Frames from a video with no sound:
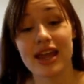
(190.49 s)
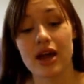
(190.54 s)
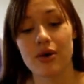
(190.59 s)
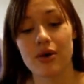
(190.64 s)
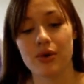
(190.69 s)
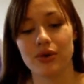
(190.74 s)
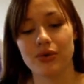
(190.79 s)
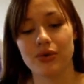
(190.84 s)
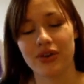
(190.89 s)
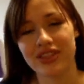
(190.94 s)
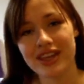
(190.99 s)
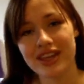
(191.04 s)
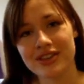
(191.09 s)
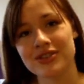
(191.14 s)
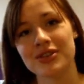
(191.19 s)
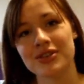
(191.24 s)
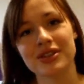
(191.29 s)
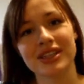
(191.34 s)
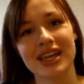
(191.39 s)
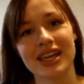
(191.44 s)
Now,
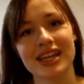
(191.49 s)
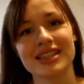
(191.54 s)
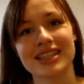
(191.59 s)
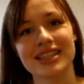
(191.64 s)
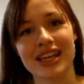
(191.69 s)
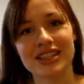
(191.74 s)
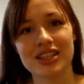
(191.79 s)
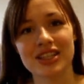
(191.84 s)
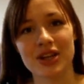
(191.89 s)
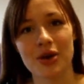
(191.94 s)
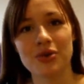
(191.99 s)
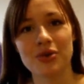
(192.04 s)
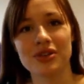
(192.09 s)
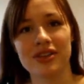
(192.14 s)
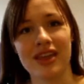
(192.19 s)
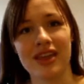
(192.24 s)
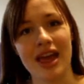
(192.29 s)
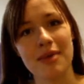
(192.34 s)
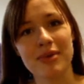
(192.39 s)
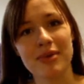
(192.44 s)
Northeastern kids get to
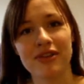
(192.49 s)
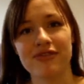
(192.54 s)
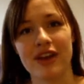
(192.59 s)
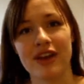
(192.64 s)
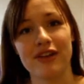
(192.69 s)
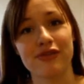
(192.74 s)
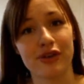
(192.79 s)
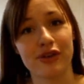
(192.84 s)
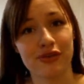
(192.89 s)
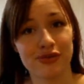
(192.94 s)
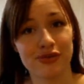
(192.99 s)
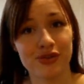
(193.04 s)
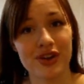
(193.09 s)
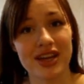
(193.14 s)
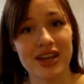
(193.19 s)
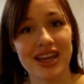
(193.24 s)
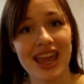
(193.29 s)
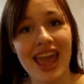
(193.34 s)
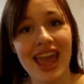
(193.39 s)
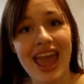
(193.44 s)
go to the MFA for
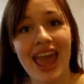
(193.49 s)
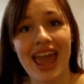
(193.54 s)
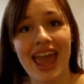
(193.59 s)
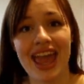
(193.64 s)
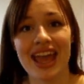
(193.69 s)
free,